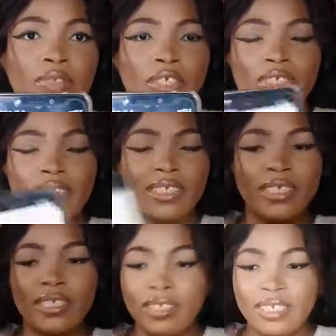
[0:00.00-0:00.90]

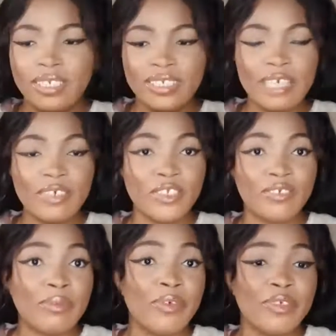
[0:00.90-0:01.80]
just list out
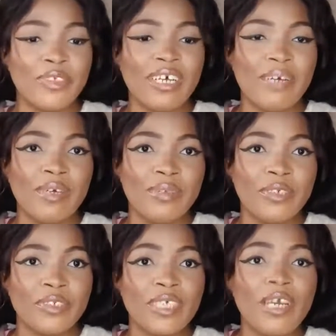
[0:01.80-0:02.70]
stuff I'm going to talk about,
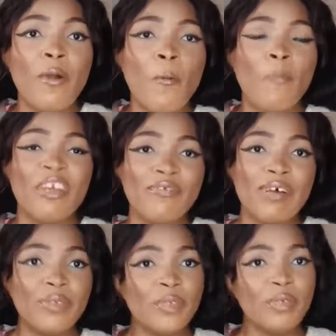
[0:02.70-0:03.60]
because whenever
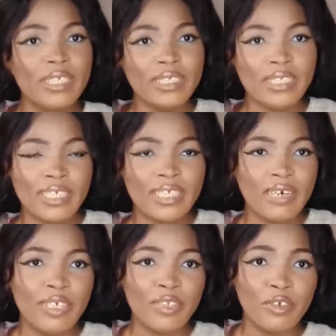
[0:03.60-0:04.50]
I'm doing sit
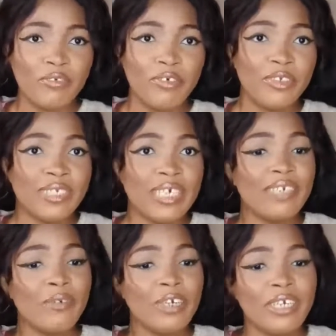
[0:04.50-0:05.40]
down and talk videos,
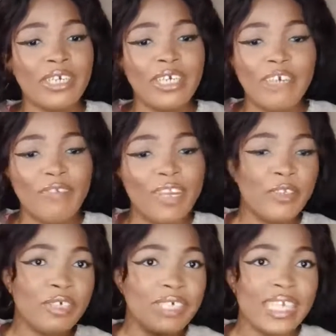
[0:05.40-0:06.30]
and if I
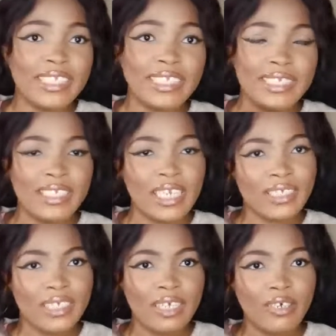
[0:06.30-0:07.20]
don't get things
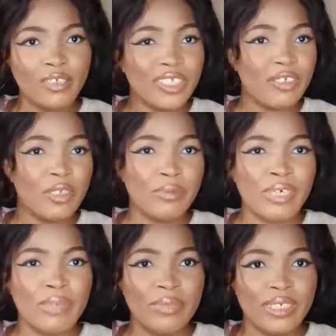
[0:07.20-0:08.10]
listed, I'll just end up
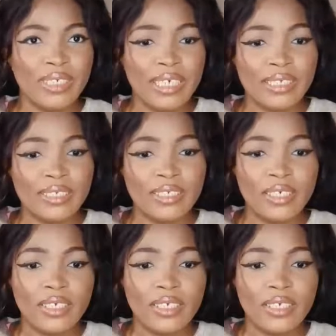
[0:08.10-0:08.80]
rambling and